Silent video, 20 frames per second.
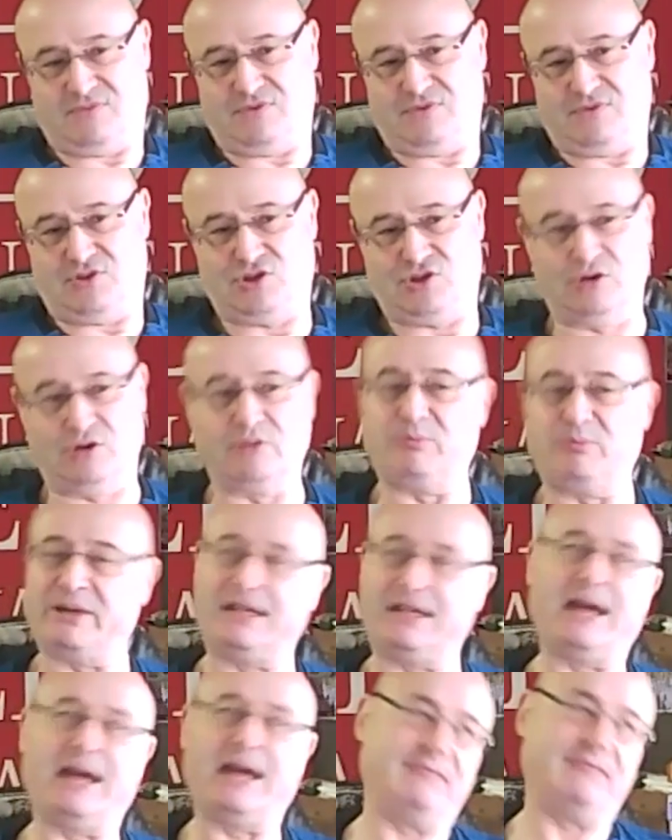Sure, but
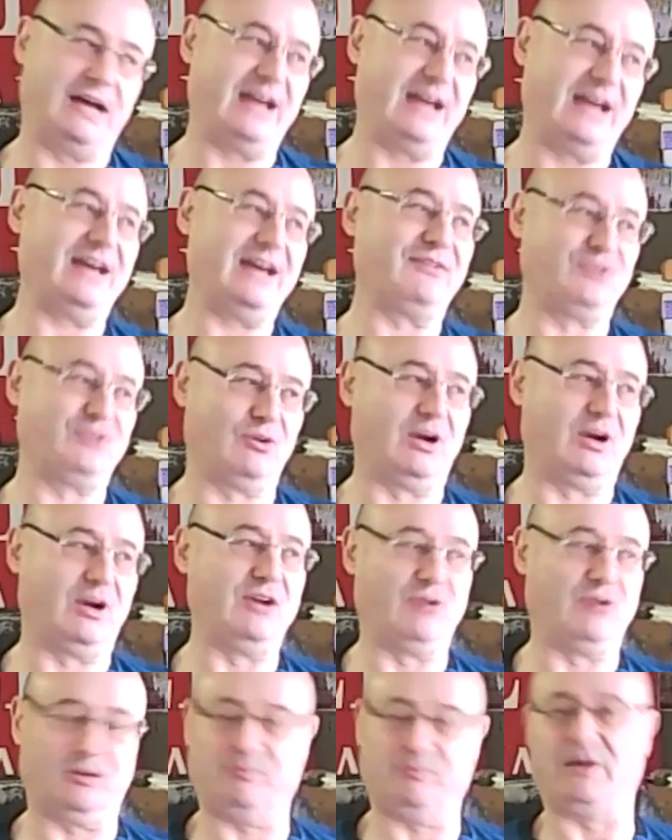I, I have to
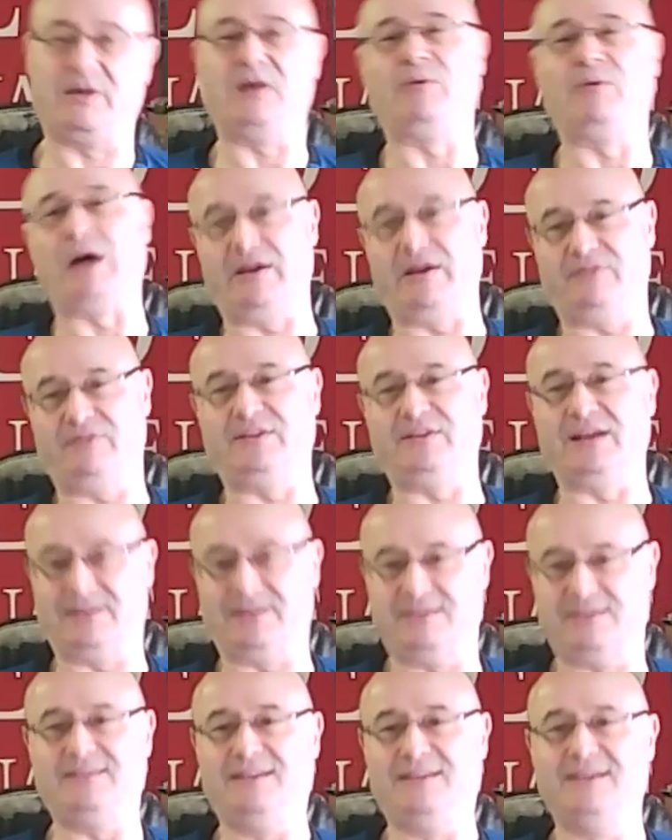alert my wife that
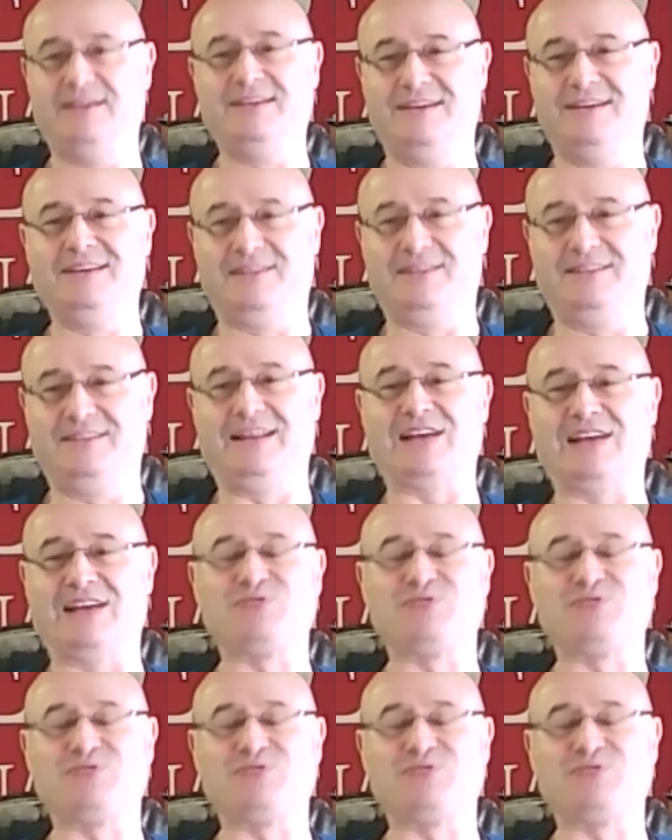that's